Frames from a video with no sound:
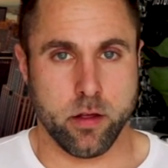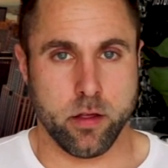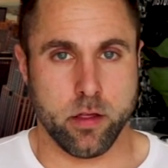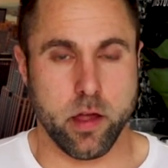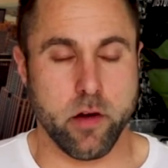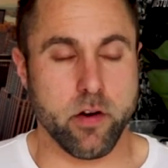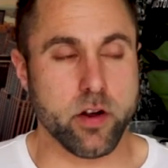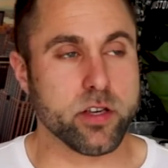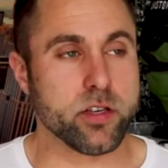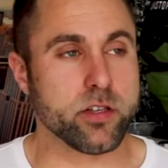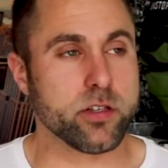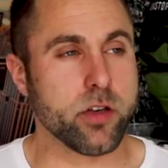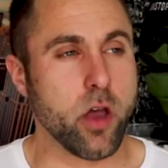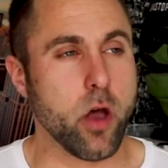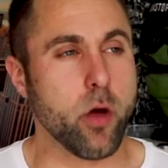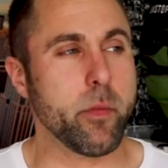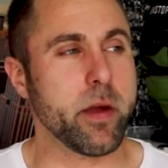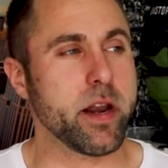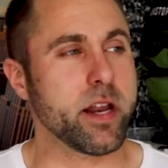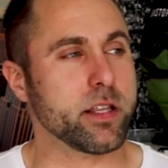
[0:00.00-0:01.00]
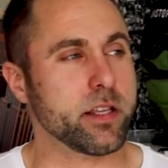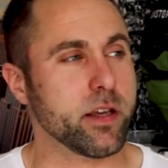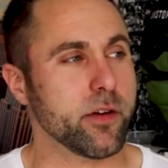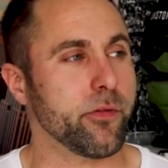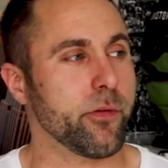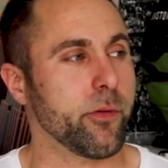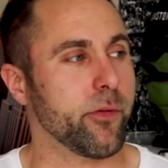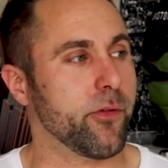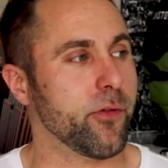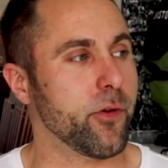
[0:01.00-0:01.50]
There are so many
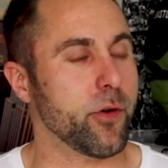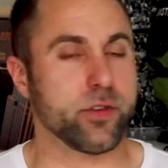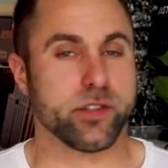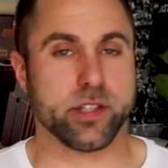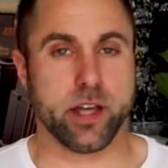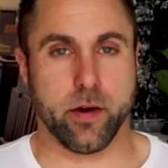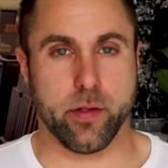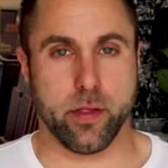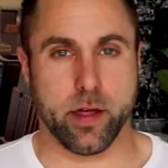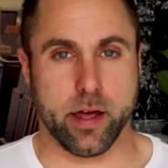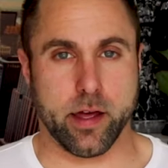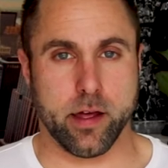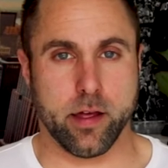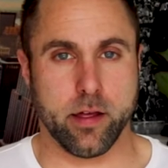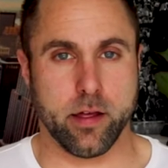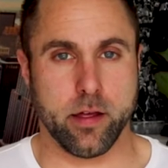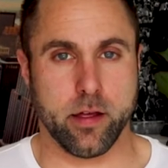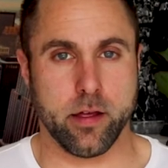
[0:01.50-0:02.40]
different foods out there.